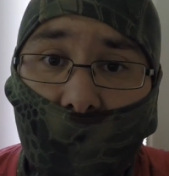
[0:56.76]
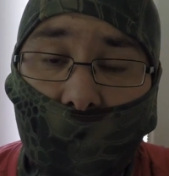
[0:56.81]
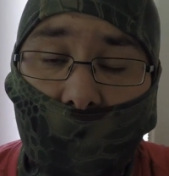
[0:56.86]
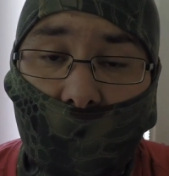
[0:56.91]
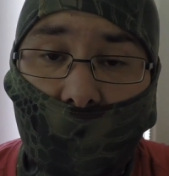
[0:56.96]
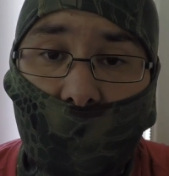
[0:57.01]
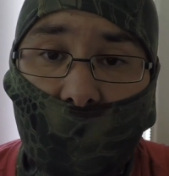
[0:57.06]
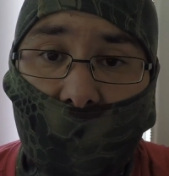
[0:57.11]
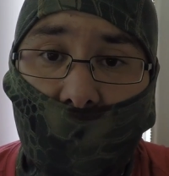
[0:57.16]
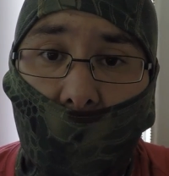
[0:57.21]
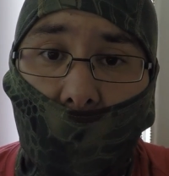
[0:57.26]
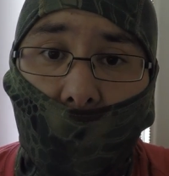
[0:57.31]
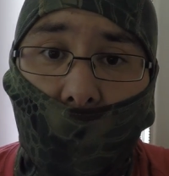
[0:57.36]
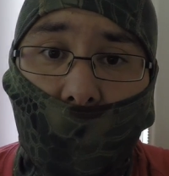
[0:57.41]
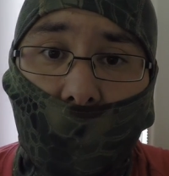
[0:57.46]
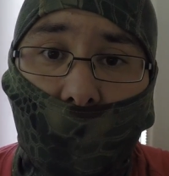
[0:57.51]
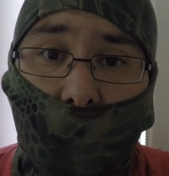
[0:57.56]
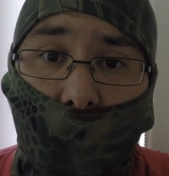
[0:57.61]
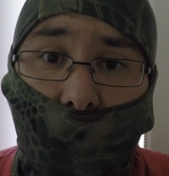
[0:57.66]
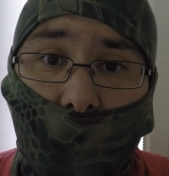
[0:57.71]
to
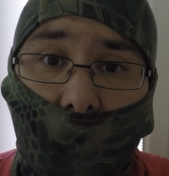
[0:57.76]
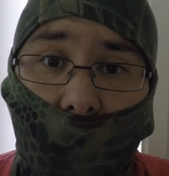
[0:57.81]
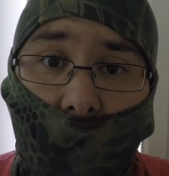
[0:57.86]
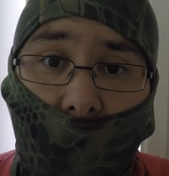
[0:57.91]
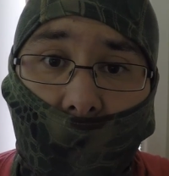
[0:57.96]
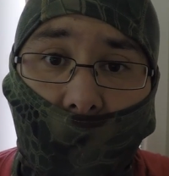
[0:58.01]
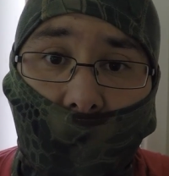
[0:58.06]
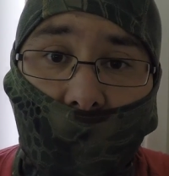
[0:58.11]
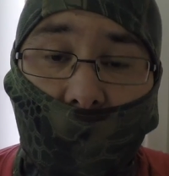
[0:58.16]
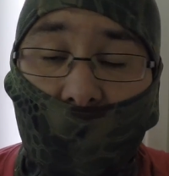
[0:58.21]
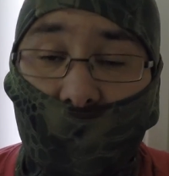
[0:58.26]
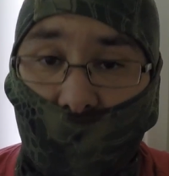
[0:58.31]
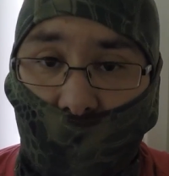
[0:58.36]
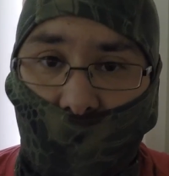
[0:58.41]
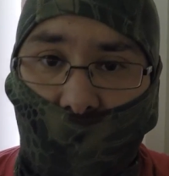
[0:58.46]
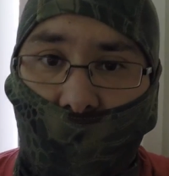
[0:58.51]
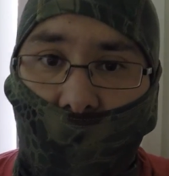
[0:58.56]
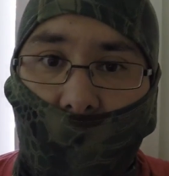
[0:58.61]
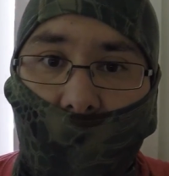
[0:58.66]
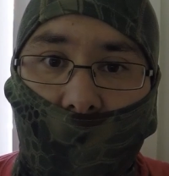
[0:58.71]
show not
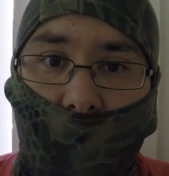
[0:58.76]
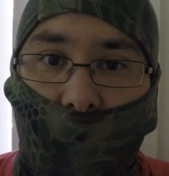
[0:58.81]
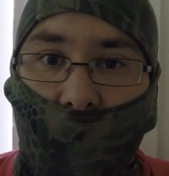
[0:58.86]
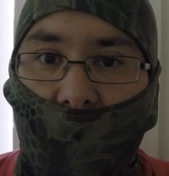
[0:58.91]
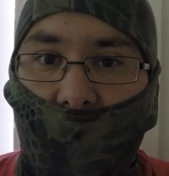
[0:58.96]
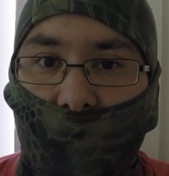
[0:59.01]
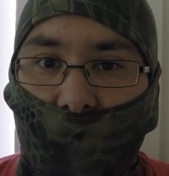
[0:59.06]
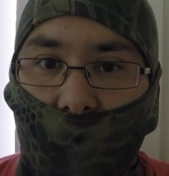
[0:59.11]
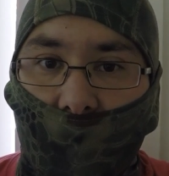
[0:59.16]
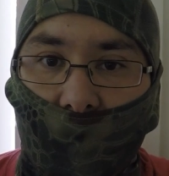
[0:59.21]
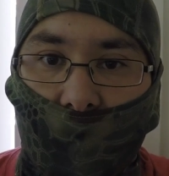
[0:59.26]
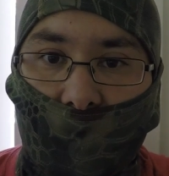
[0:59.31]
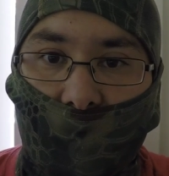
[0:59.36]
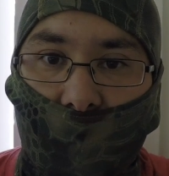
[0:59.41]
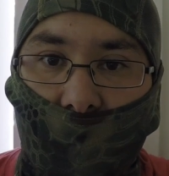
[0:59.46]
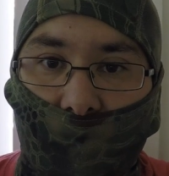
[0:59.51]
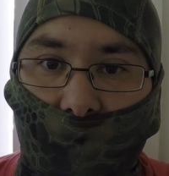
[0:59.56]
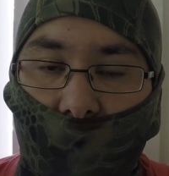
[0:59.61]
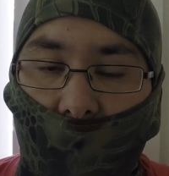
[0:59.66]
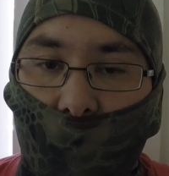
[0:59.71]
just Cranky but everyone else
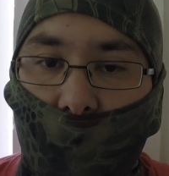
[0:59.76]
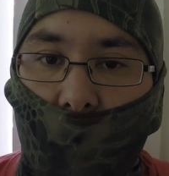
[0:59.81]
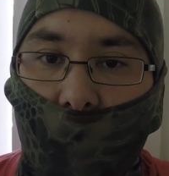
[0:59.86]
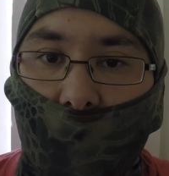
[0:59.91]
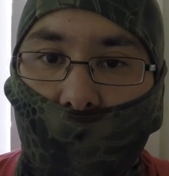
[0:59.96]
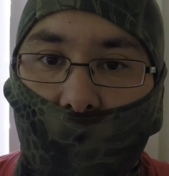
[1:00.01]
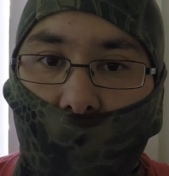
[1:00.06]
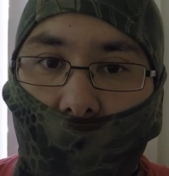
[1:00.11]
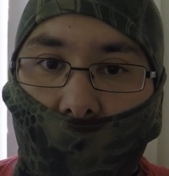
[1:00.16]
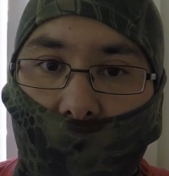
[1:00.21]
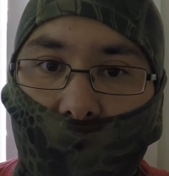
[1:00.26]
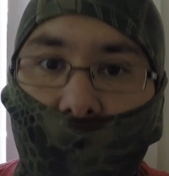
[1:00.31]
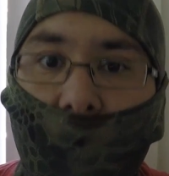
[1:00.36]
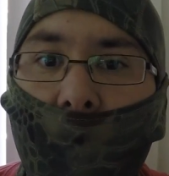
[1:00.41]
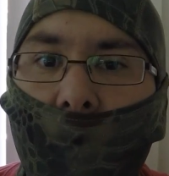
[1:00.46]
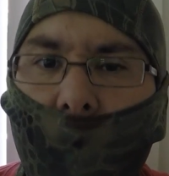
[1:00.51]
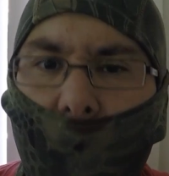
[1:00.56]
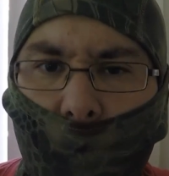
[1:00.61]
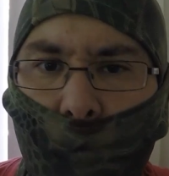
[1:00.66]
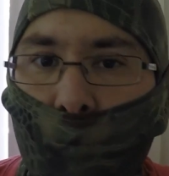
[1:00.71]
out there what we ride
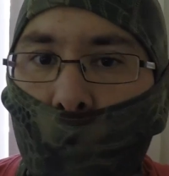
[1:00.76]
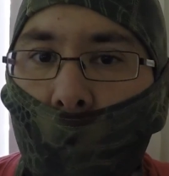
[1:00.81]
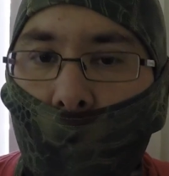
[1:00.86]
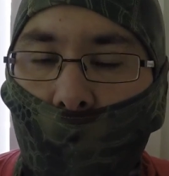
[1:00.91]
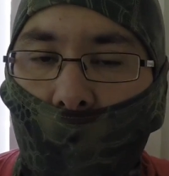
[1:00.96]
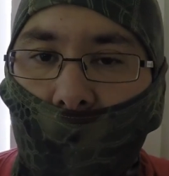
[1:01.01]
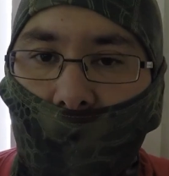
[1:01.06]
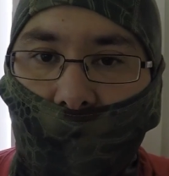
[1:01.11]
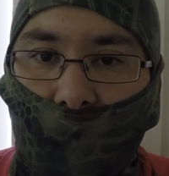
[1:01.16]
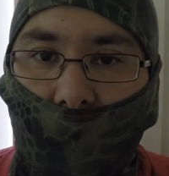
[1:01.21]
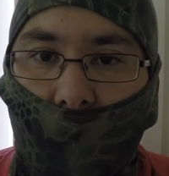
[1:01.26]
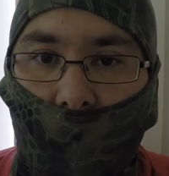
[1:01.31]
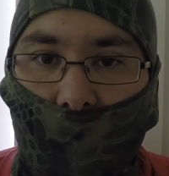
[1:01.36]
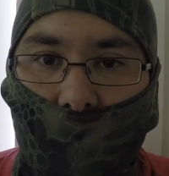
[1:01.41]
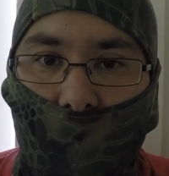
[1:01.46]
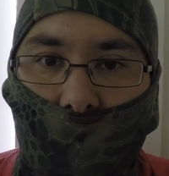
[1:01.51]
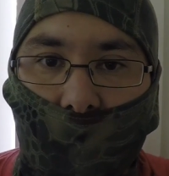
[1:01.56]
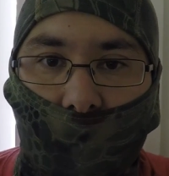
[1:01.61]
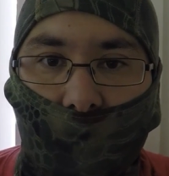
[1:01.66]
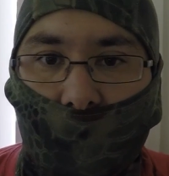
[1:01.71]
and what
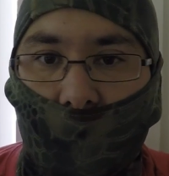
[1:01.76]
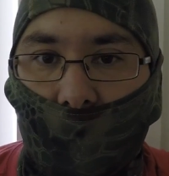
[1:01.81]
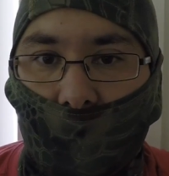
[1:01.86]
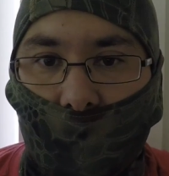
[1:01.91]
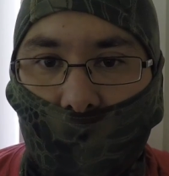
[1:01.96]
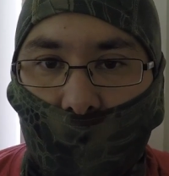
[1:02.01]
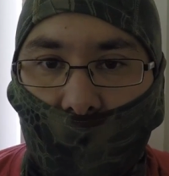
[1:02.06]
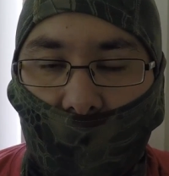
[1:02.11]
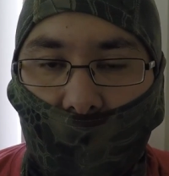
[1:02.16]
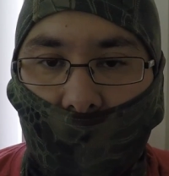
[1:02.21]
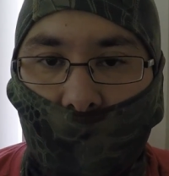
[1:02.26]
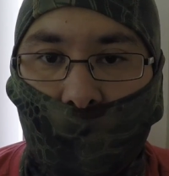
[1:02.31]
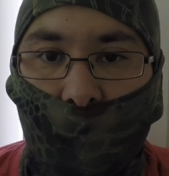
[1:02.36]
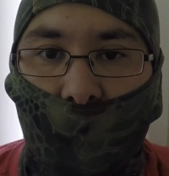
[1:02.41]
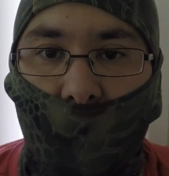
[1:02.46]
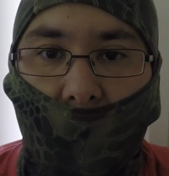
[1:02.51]
modifications I've done to mine.